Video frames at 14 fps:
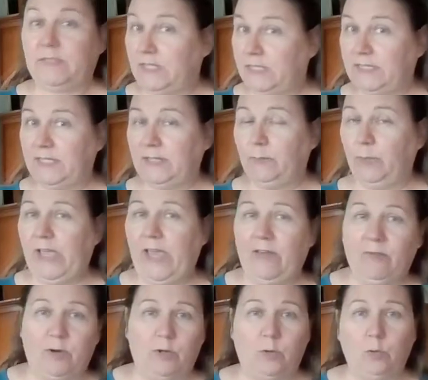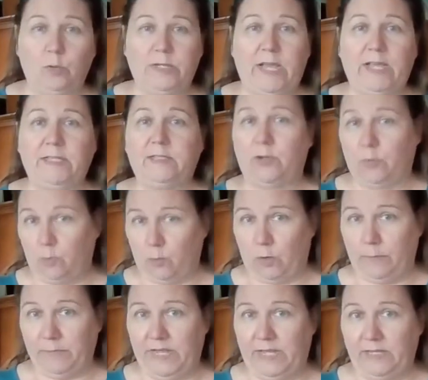because we have our cool days and our
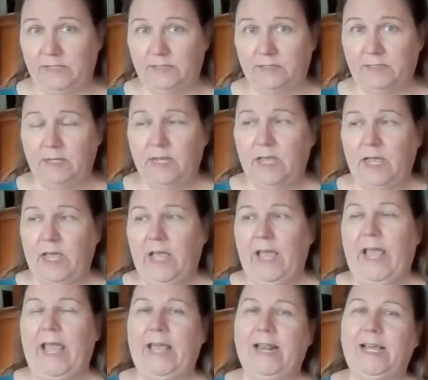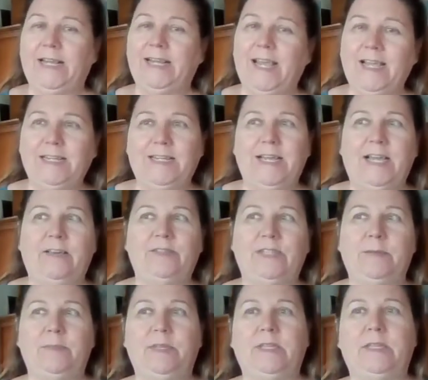warm days. And I'd like to have
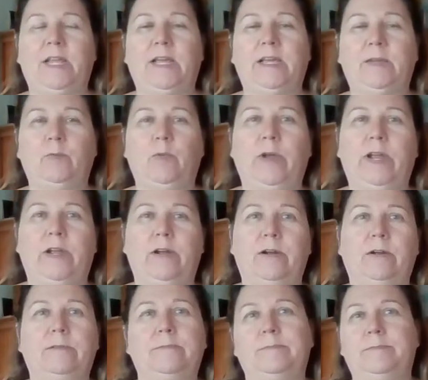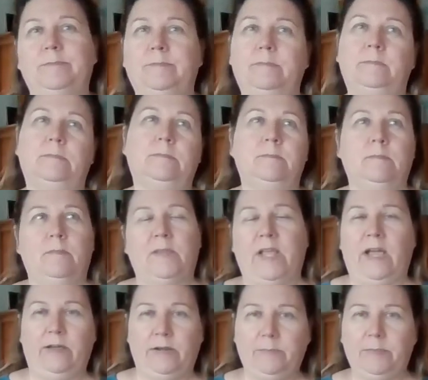something that I could wear
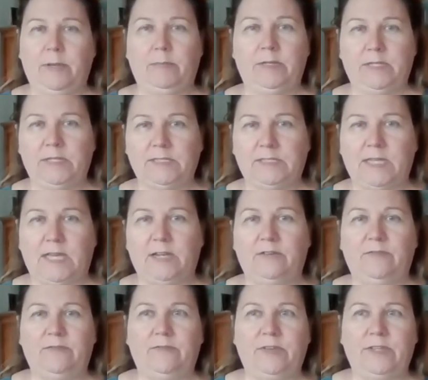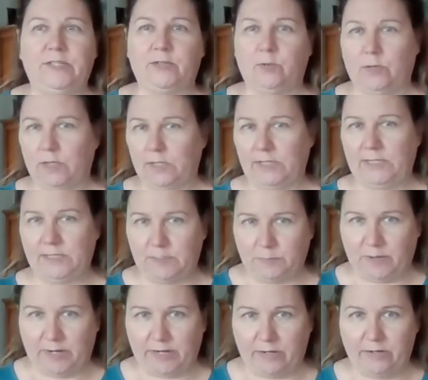out in public that's kind of historically
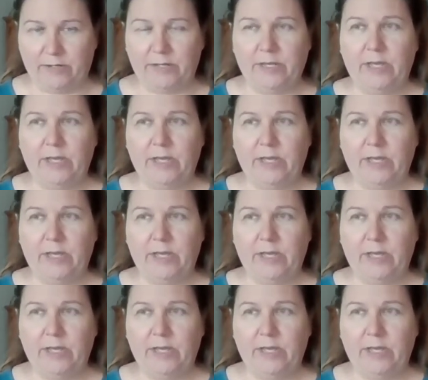inspired,